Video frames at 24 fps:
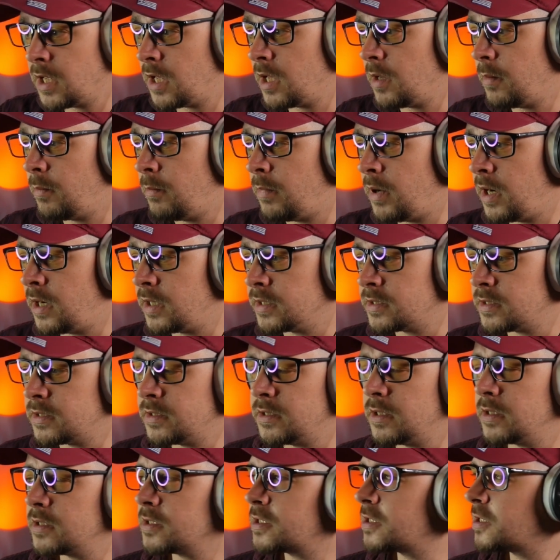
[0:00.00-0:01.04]
but
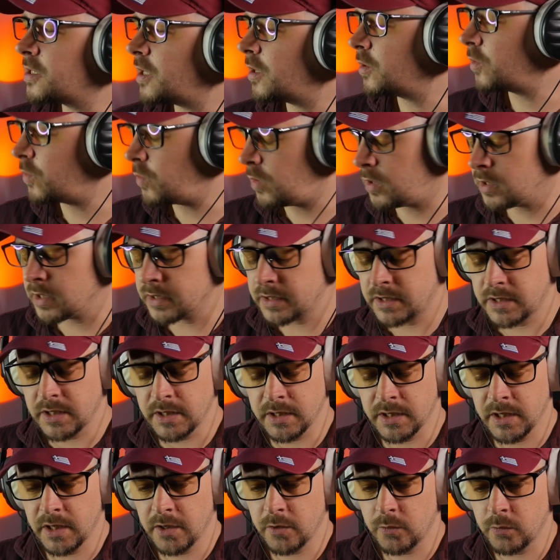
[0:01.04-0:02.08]
the sound
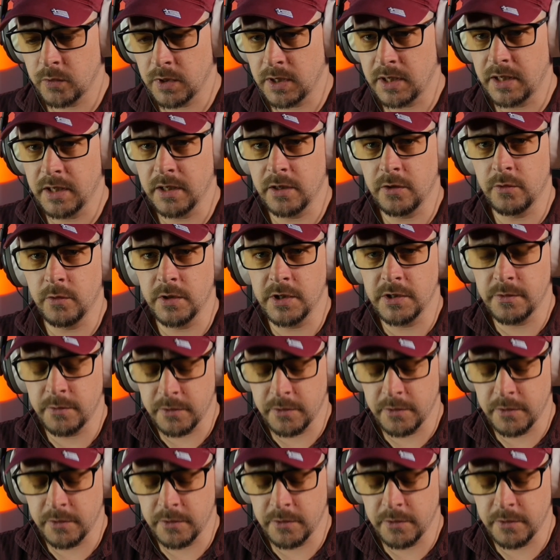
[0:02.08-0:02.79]
quality really agrees